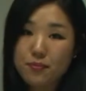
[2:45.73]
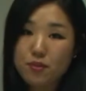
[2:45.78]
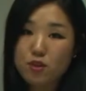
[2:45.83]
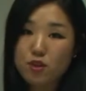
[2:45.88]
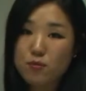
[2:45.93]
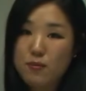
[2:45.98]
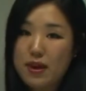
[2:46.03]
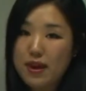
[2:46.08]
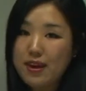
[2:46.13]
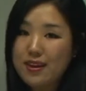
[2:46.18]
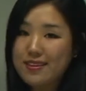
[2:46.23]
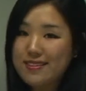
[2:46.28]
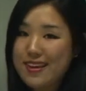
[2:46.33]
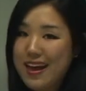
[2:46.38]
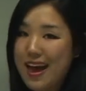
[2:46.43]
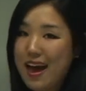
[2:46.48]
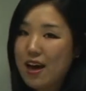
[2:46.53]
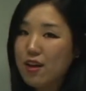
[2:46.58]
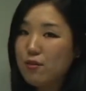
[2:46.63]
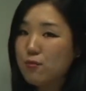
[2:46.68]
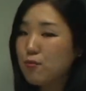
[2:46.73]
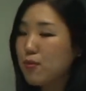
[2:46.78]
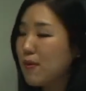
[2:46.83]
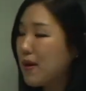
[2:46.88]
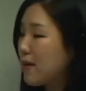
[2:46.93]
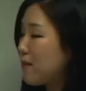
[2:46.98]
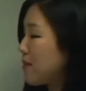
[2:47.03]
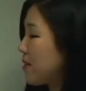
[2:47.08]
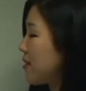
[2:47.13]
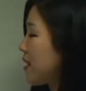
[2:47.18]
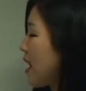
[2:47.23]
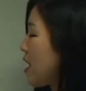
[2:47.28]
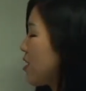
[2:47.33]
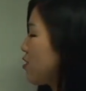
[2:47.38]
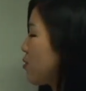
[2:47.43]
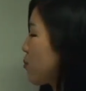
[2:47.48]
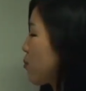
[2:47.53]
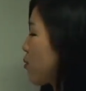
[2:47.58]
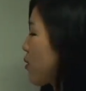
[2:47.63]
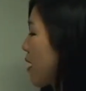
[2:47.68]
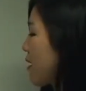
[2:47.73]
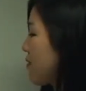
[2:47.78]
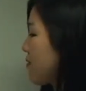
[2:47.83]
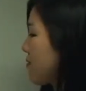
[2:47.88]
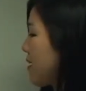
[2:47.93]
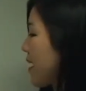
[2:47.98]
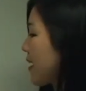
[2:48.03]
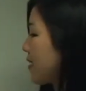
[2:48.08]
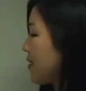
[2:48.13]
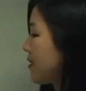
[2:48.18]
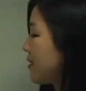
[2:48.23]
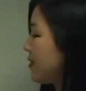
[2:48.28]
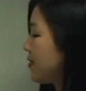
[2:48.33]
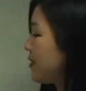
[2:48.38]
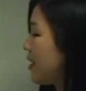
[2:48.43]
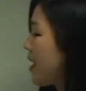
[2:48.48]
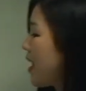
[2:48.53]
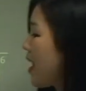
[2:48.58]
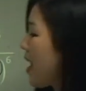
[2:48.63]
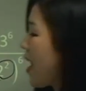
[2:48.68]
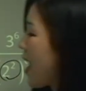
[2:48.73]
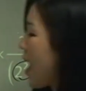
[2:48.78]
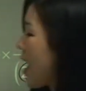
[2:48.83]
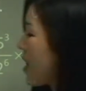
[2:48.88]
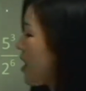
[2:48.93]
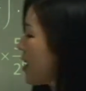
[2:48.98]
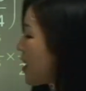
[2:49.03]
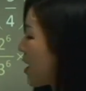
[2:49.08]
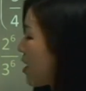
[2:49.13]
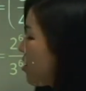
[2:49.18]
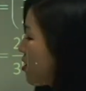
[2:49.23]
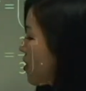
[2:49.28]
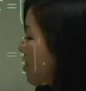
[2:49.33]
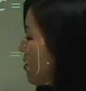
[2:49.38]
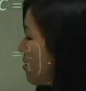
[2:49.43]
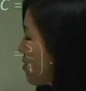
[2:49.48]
To make it down, break it down to prime factors. And again, you can